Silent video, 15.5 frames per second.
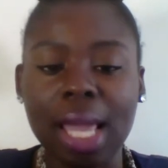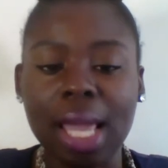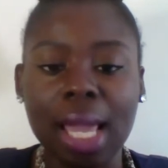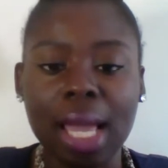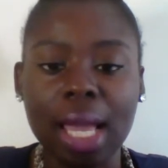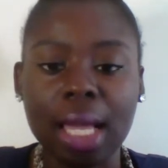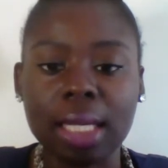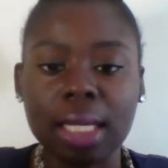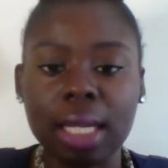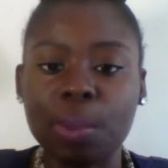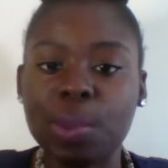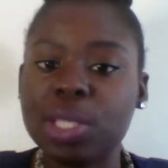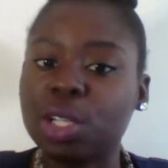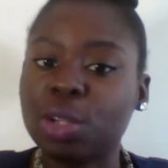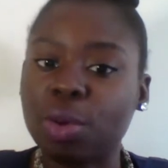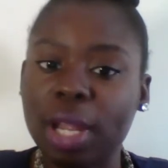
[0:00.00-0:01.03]
And it
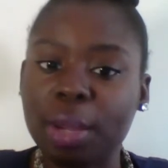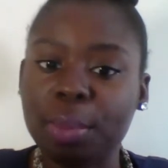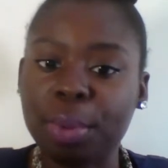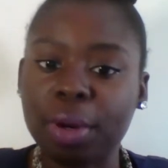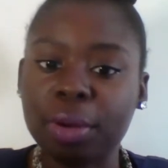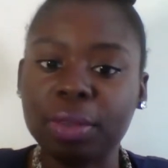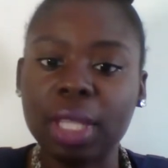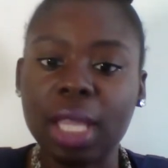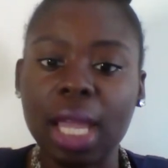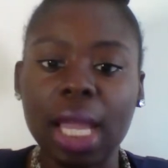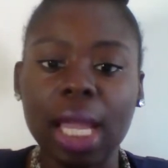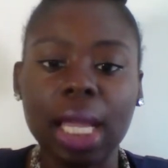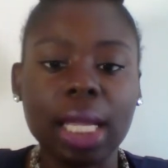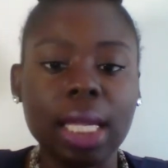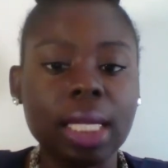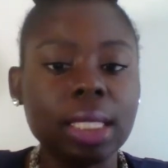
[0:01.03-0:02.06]
was a great
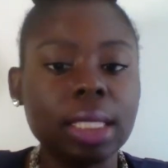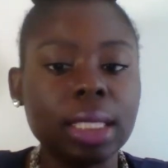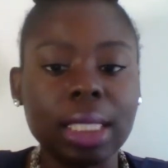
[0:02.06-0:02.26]
birthday,